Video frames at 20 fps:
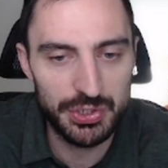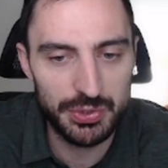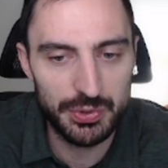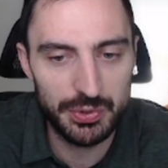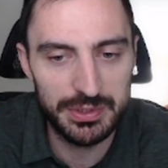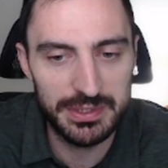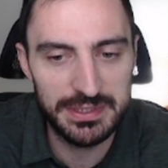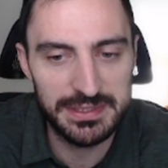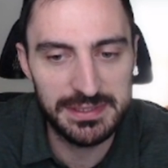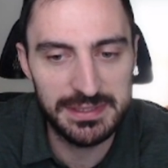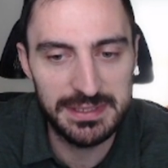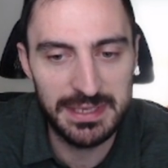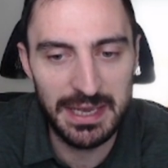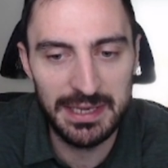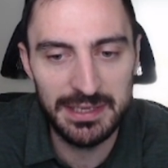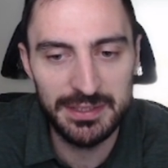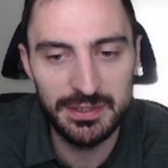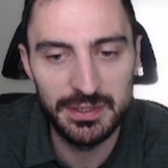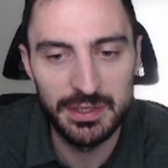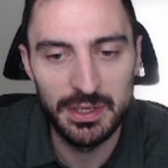on this knight
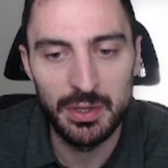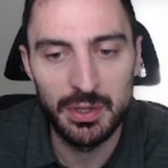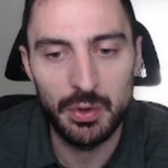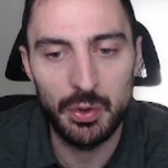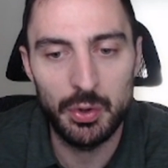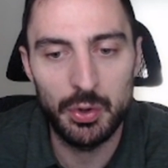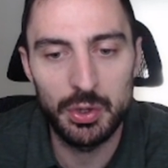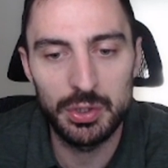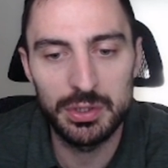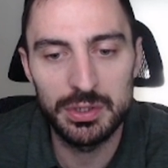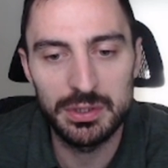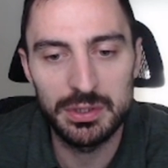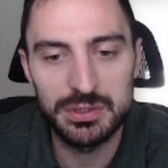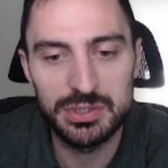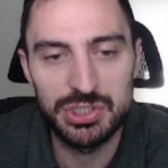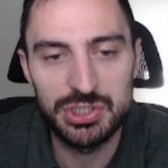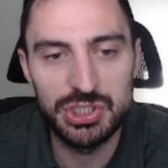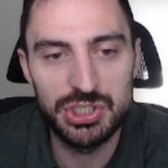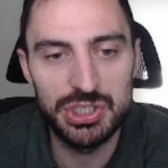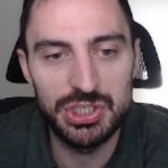on
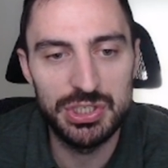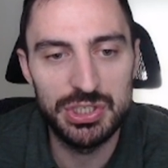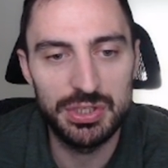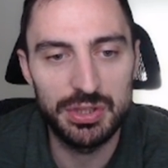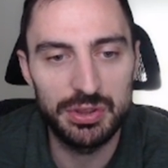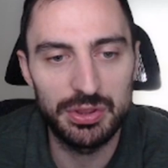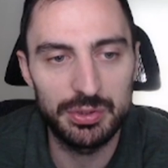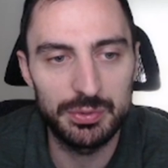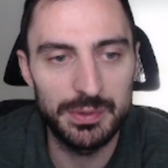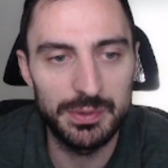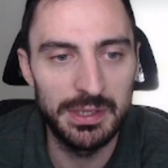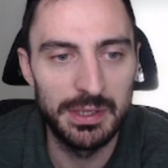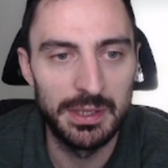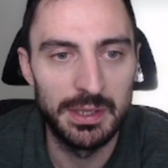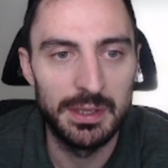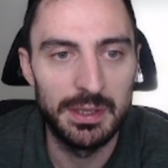g3,